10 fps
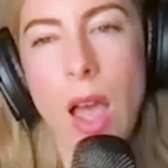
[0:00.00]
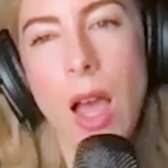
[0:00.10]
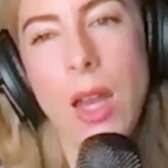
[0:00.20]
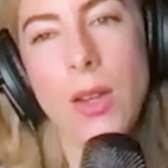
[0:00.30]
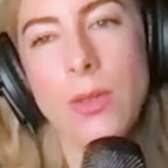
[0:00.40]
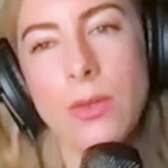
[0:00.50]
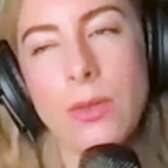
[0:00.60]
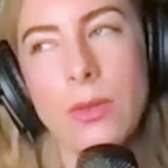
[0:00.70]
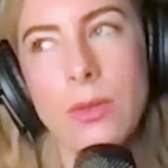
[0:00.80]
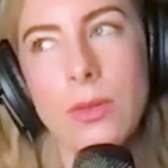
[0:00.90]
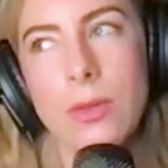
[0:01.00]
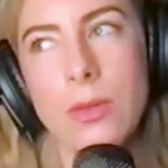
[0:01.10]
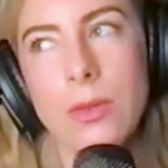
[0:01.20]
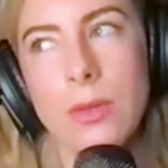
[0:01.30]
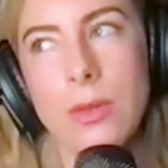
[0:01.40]
I don't
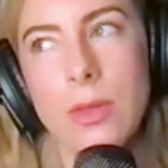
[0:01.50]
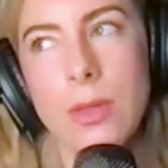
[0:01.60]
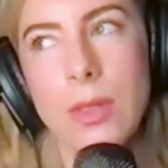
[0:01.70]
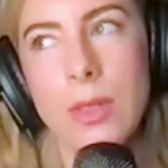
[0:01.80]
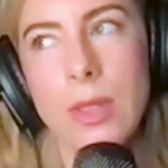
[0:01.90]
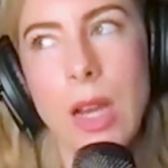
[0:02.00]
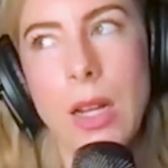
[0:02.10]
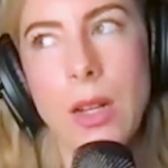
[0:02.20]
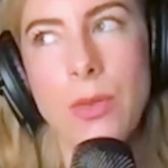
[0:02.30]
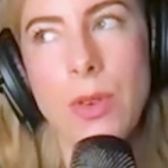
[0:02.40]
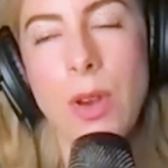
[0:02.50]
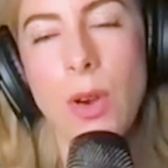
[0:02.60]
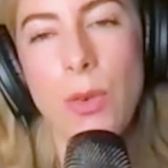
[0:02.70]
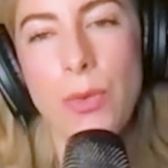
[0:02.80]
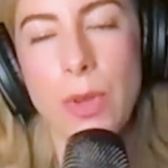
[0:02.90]
I don't
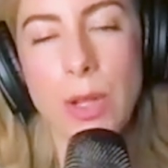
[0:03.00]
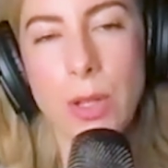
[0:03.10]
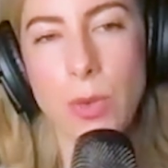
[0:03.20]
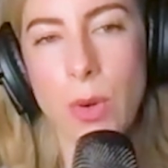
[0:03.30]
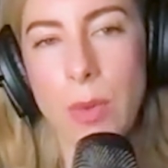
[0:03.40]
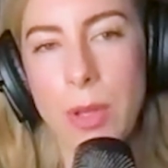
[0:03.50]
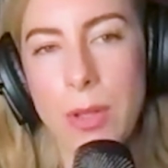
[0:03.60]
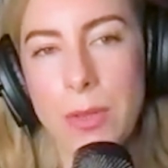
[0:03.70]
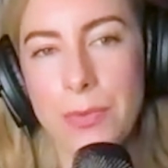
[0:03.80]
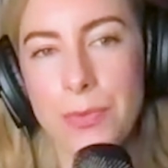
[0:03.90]
know if we do normal.